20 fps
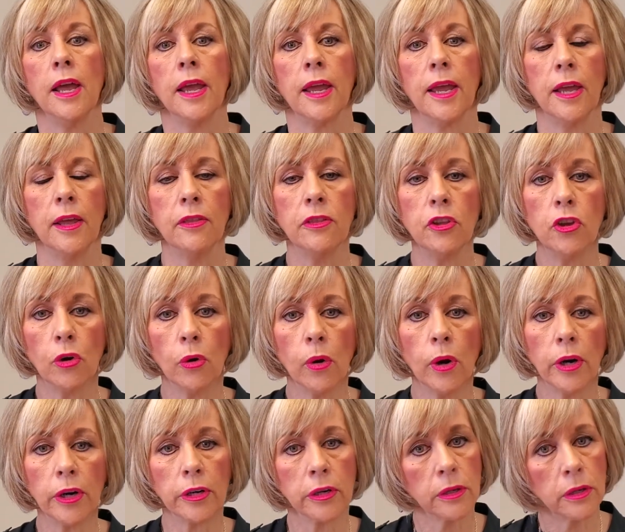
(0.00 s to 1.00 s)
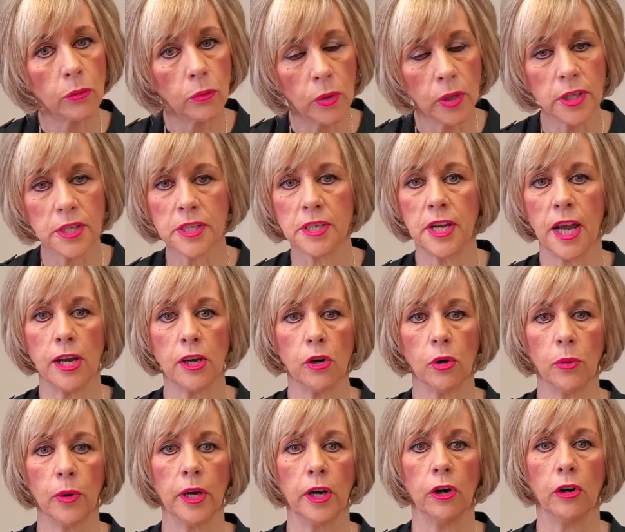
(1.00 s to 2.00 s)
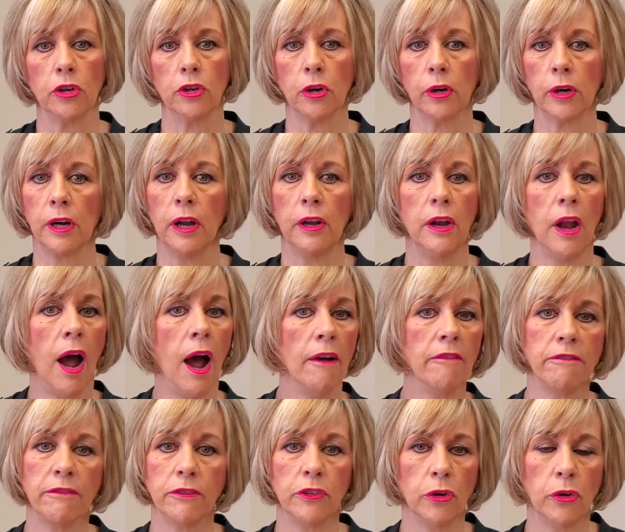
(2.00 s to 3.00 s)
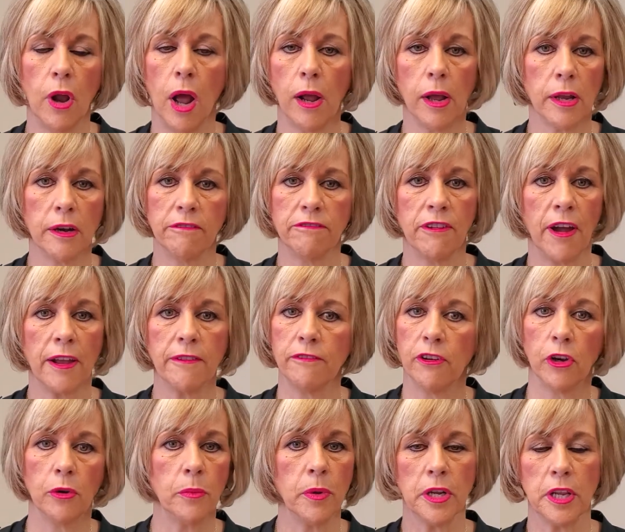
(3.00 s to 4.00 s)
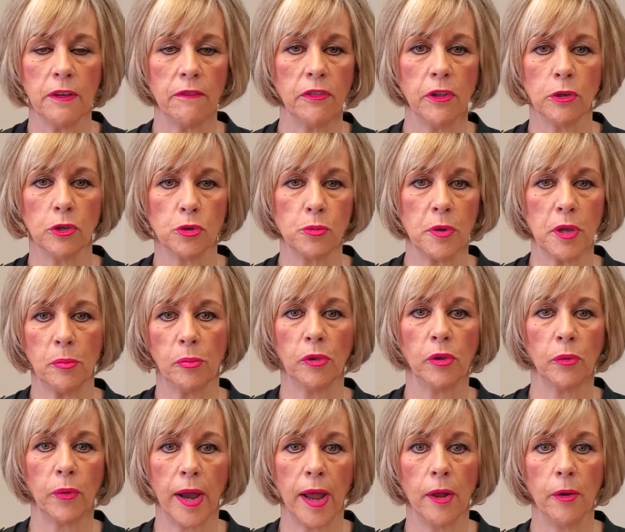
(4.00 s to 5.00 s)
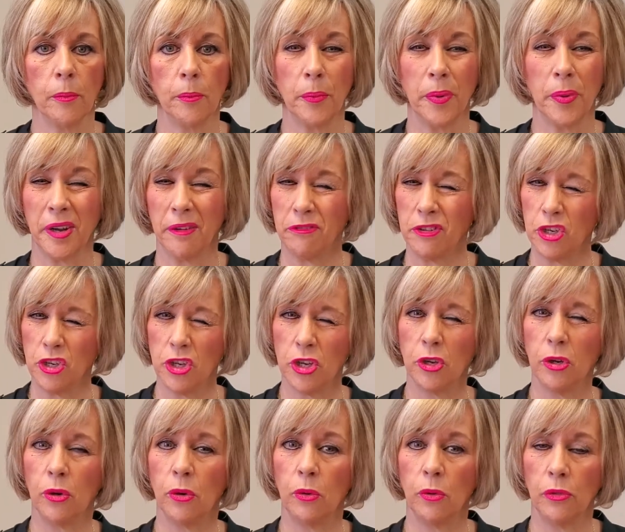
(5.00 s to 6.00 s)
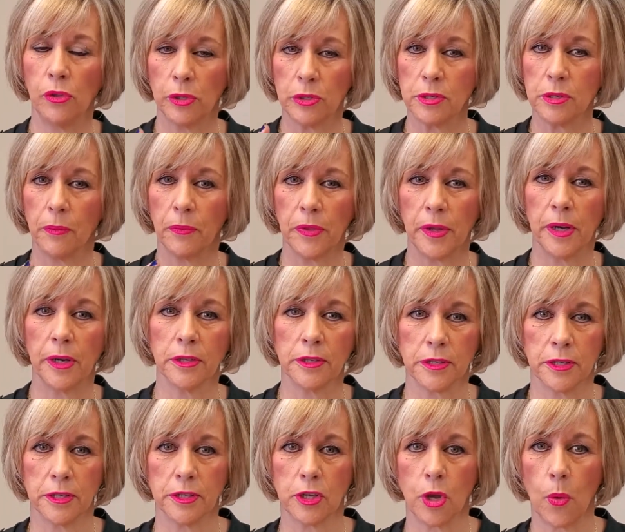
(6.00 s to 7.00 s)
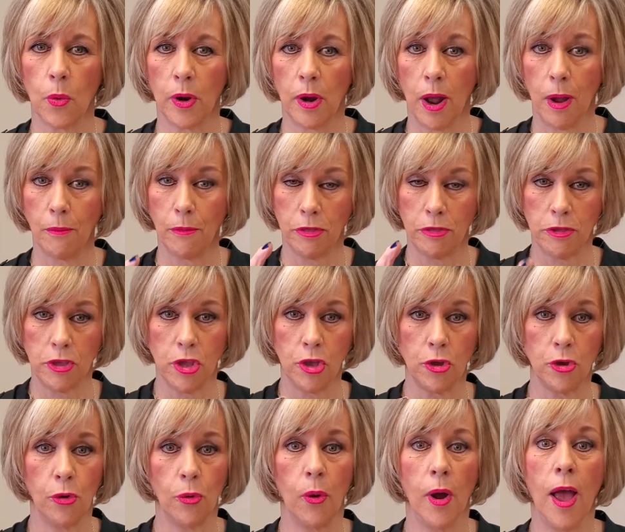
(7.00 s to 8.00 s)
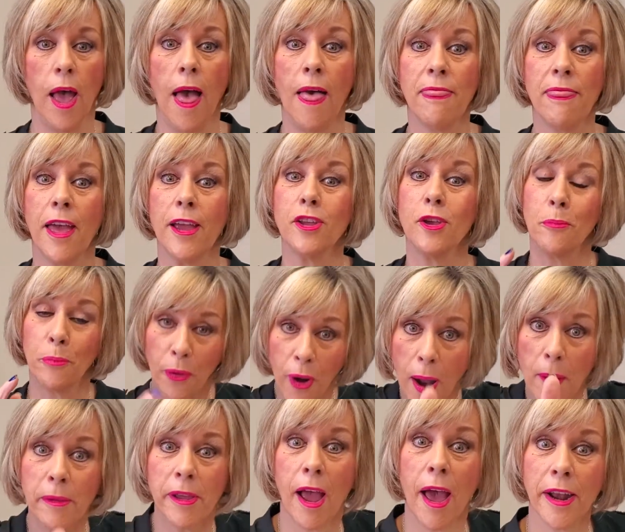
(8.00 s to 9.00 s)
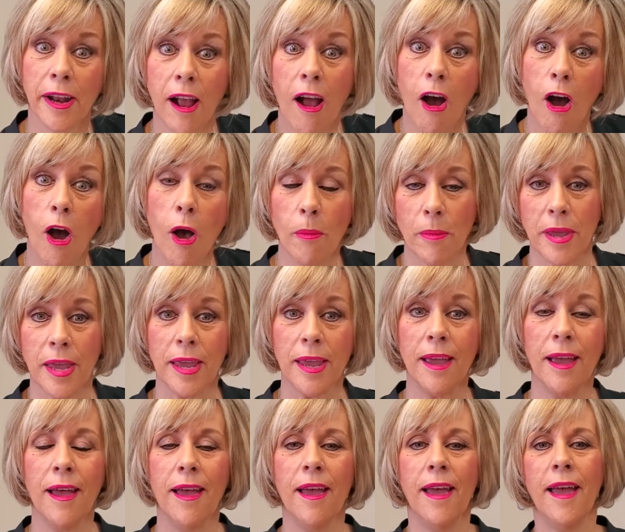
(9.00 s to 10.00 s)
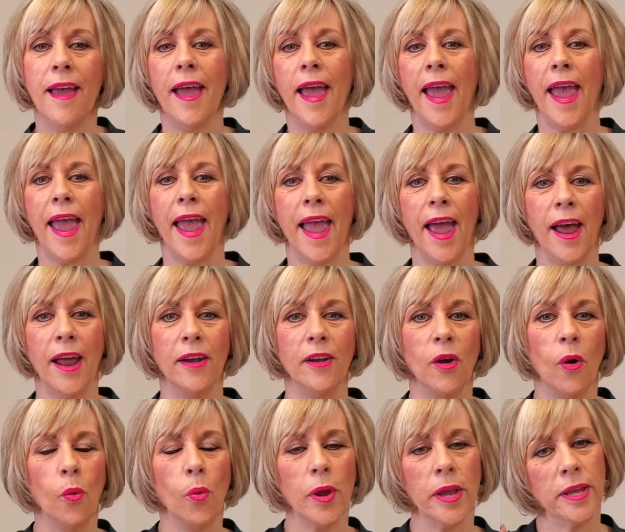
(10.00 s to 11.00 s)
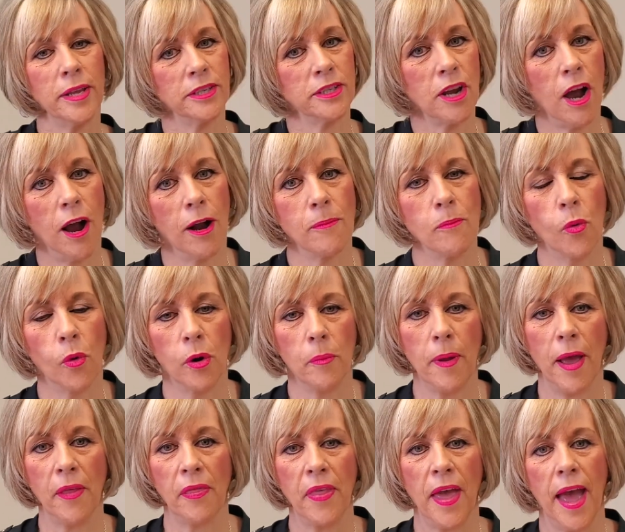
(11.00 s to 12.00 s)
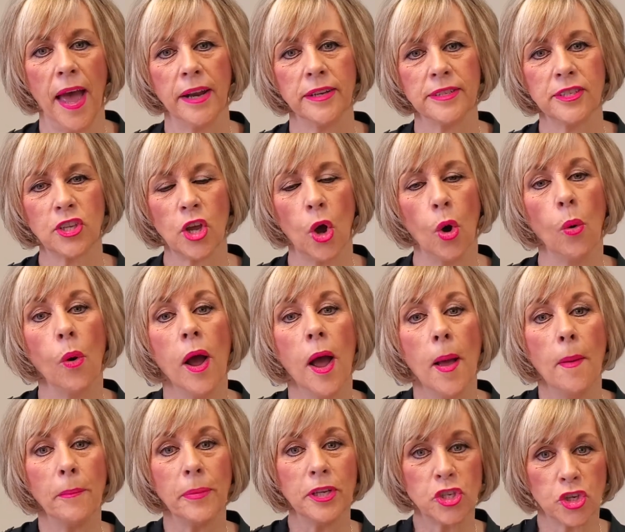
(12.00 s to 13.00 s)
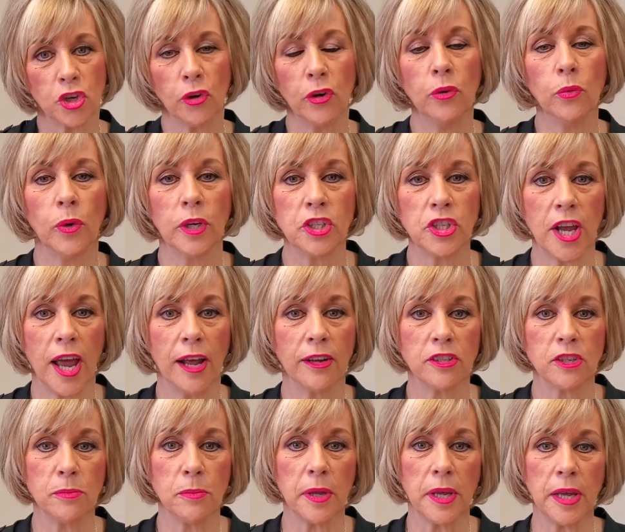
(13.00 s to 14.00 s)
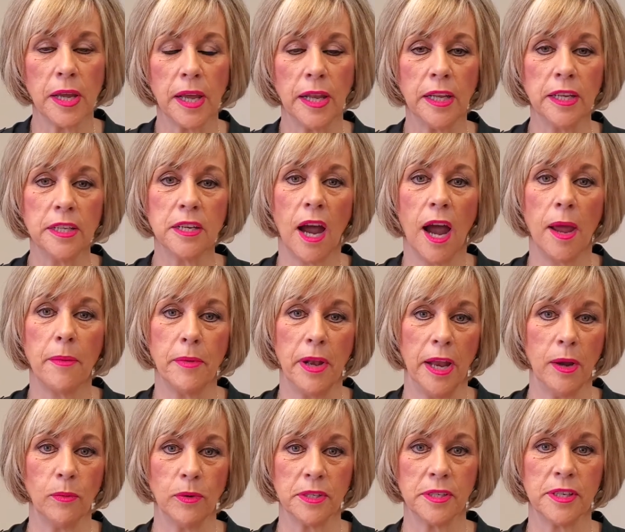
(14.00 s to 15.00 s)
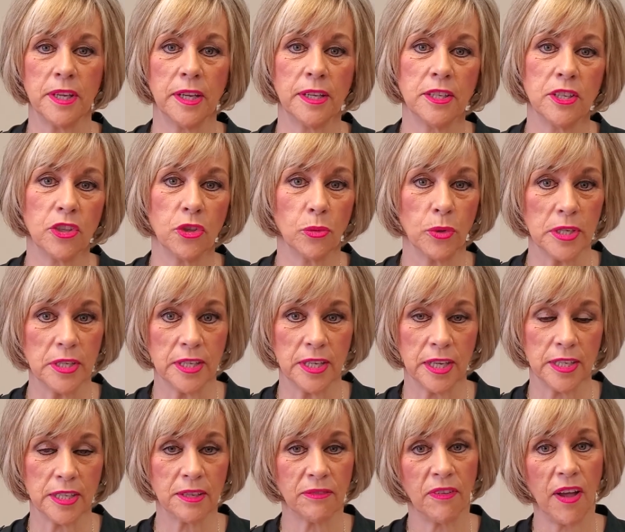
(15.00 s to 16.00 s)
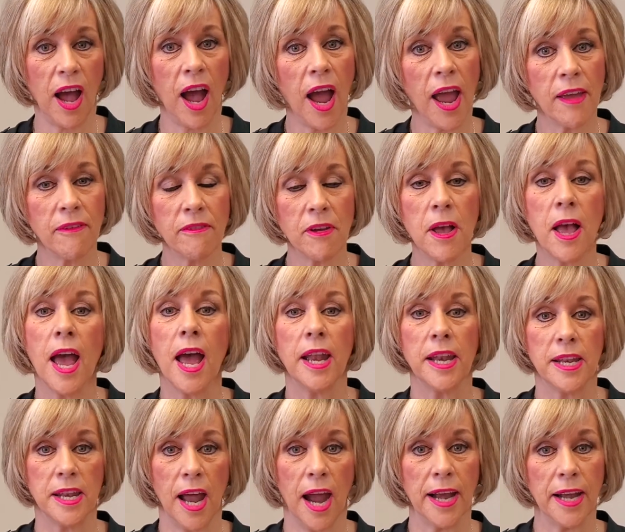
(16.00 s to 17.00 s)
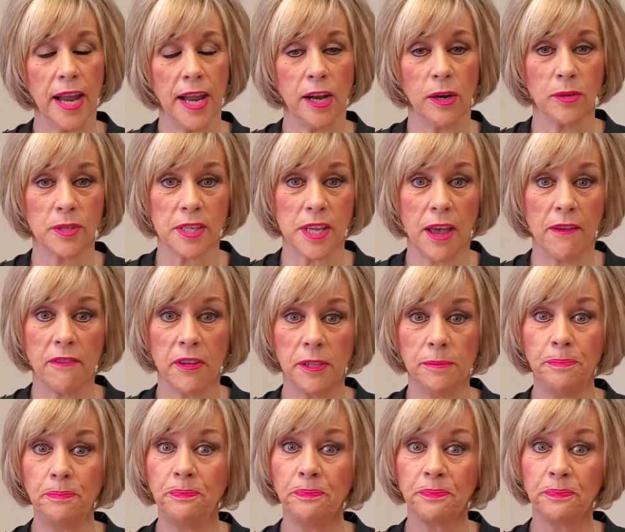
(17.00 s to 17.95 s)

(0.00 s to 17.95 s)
In your real estate career, you're not going to find very many of those people around. But if you do, there's something else that's going on with you that you probably ought to call me, and we can talk more about that. So be sure and reach out to me anytime at 816-365-9807.